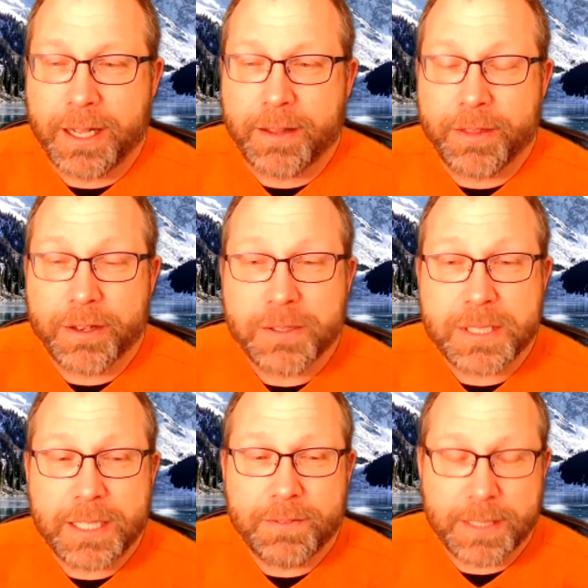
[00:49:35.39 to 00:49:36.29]

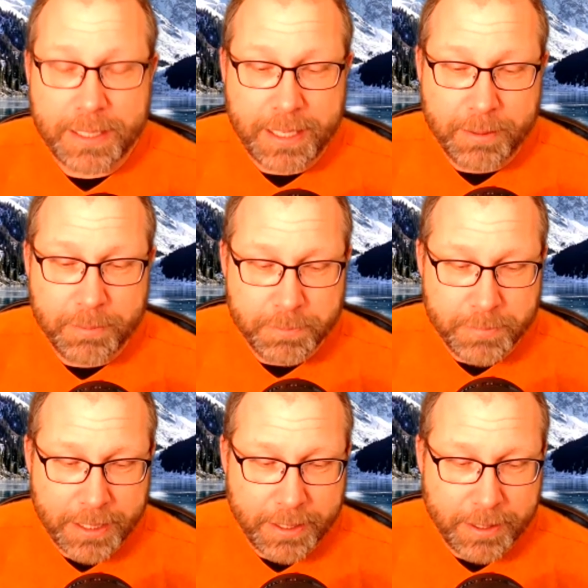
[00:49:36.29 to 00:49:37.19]
There's even a game
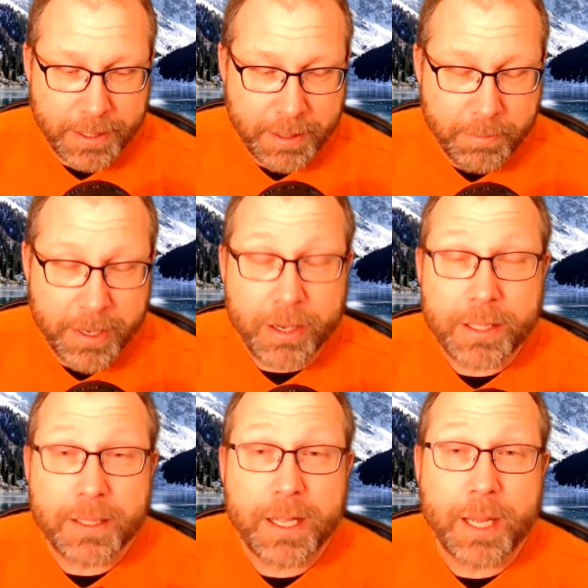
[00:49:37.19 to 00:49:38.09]
an
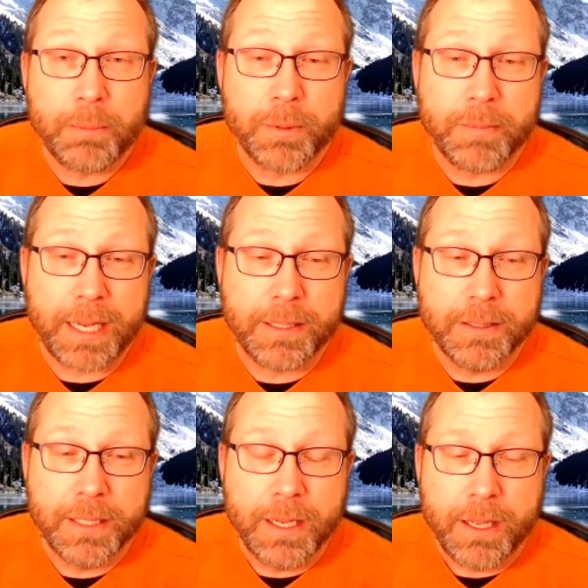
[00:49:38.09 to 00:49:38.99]
American couple made
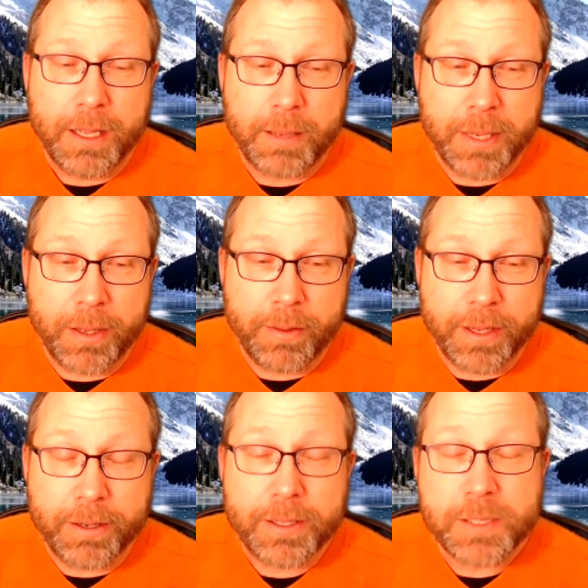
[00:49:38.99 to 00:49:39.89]
about
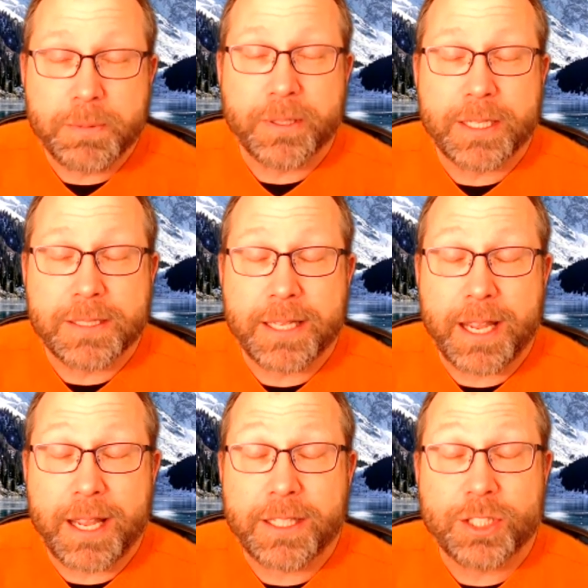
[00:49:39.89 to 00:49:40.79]
their experience. They
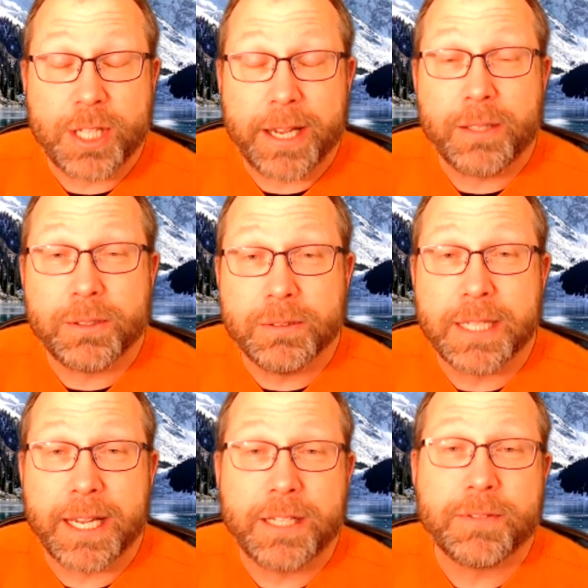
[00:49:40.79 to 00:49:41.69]
had a child who
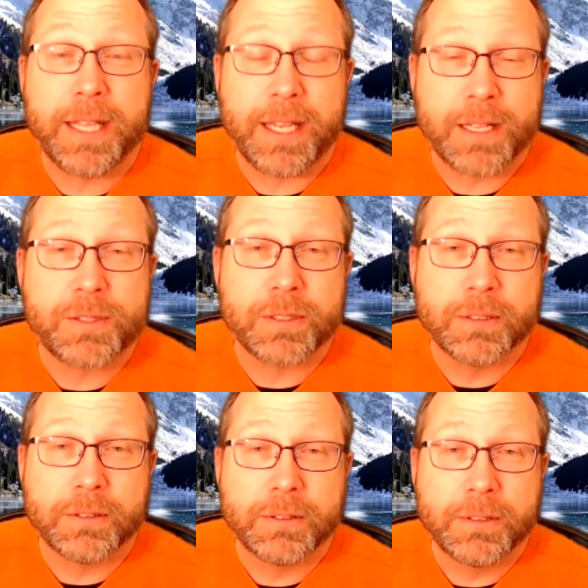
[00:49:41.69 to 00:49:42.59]
died of cancer.
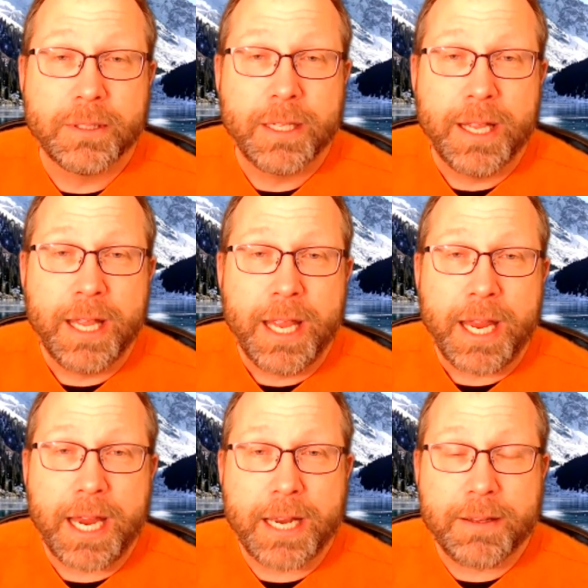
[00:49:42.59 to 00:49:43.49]

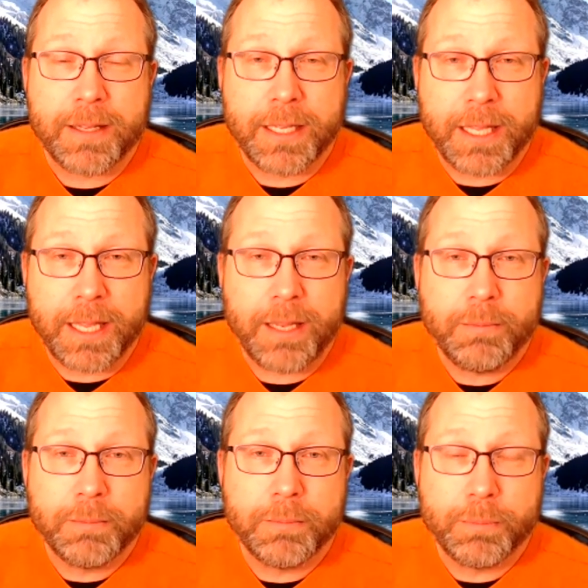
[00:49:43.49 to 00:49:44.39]
and the
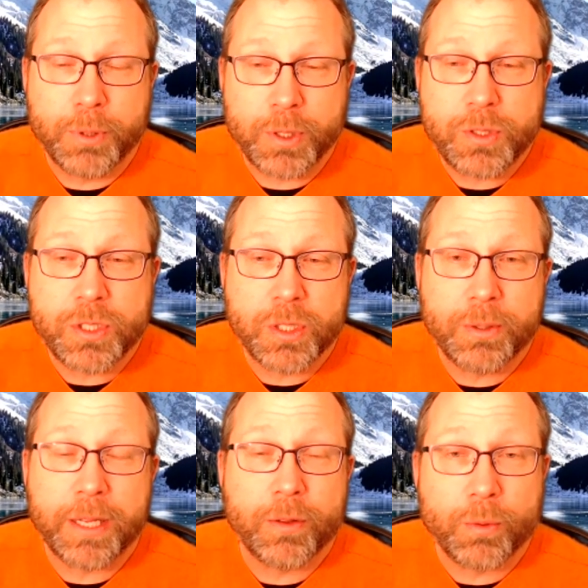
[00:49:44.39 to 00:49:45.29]
game puts you
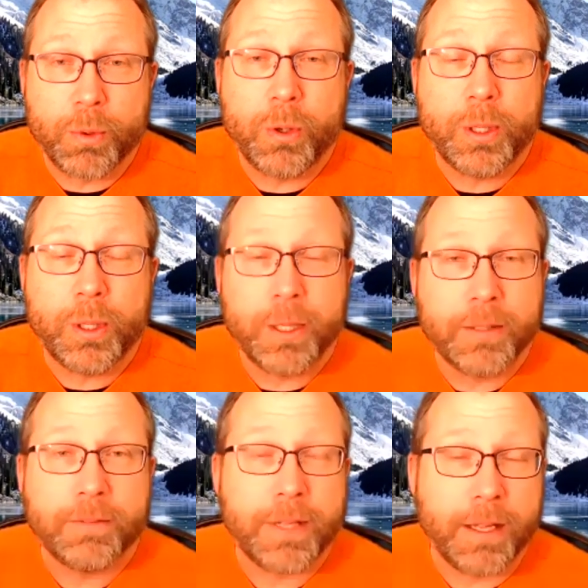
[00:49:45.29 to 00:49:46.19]
in the role
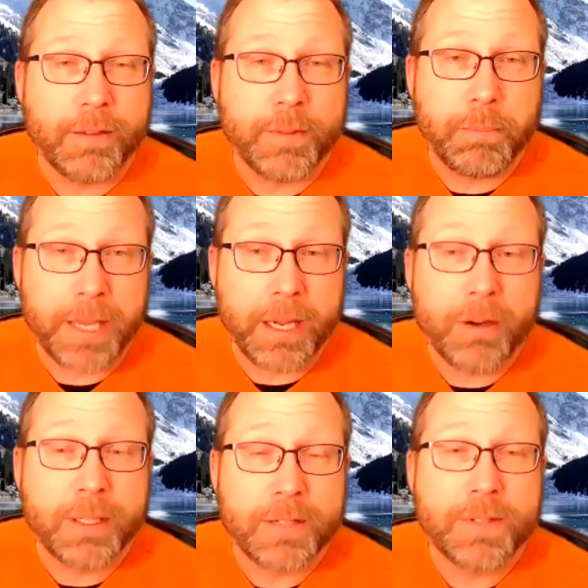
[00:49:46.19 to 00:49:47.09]
of a
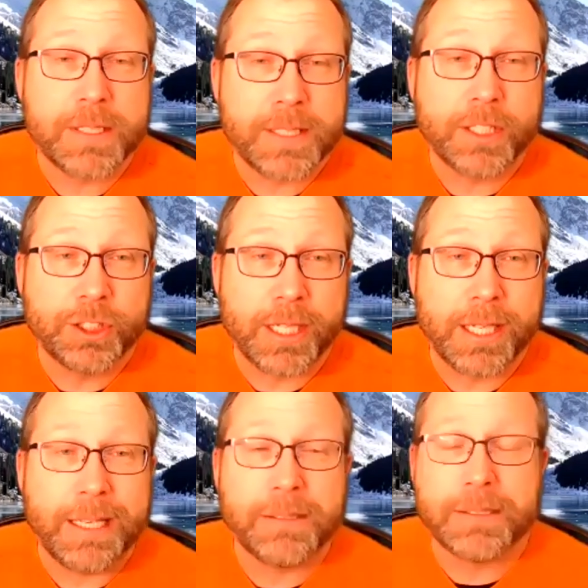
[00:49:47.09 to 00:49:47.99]
parent of a sick
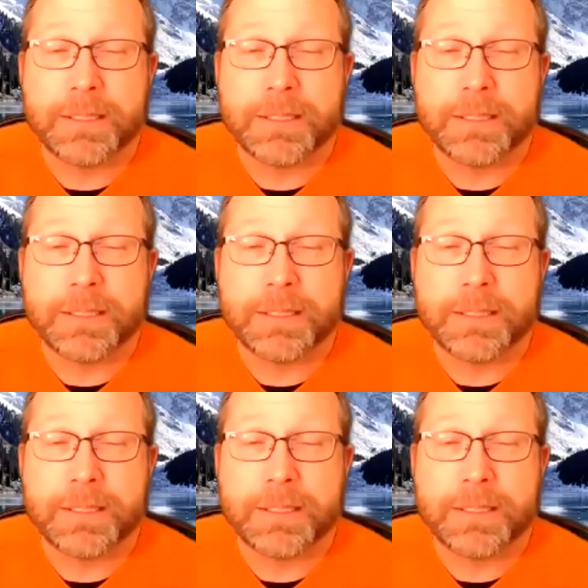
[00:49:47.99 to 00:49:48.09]
child,